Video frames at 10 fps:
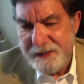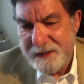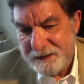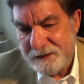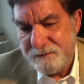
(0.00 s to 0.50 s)

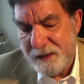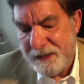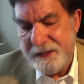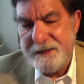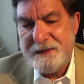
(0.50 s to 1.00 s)
us
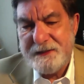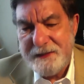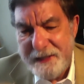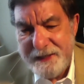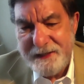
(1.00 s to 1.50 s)
behind the
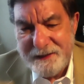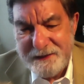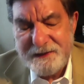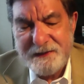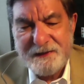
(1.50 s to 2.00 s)

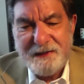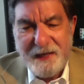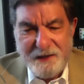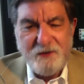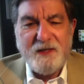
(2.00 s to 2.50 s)
scenes,
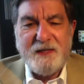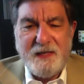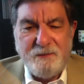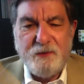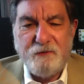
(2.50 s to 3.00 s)
yeah, you can
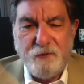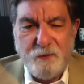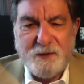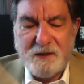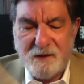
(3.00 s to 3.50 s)
keep your
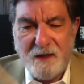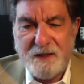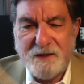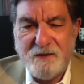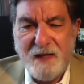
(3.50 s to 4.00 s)
troops. As
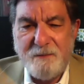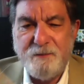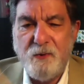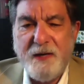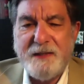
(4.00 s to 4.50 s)
long as they're
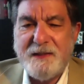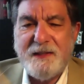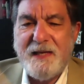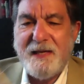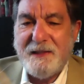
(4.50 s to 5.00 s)
not
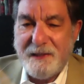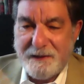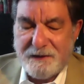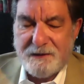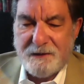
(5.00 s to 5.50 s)
pointed at
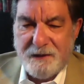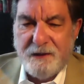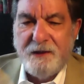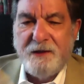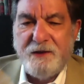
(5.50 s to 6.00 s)
us,
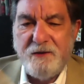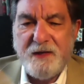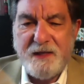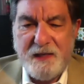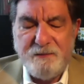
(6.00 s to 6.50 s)
you
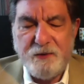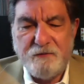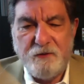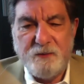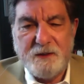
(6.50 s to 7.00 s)
can keep your
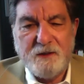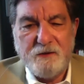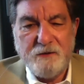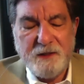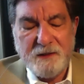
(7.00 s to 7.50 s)
troops in
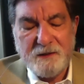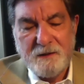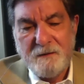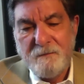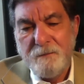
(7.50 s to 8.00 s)
Korea.
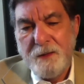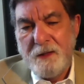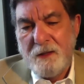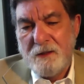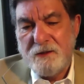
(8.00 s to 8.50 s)

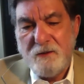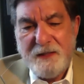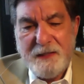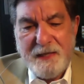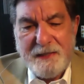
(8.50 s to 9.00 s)
So
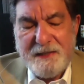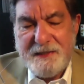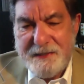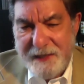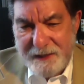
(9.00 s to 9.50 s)
in
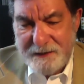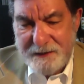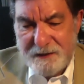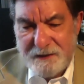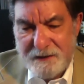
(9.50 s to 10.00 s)

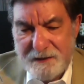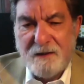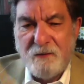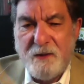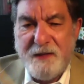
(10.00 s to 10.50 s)
96,
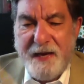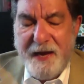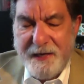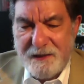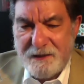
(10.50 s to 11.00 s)
when they
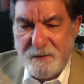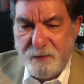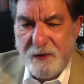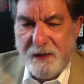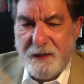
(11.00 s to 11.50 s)
asked to
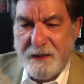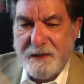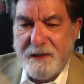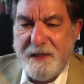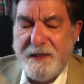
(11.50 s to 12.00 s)
put it
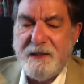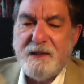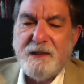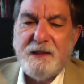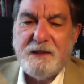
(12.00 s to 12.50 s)
on
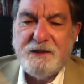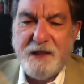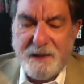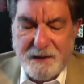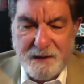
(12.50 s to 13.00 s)
the
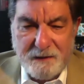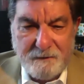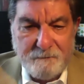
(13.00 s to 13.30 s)
agenda,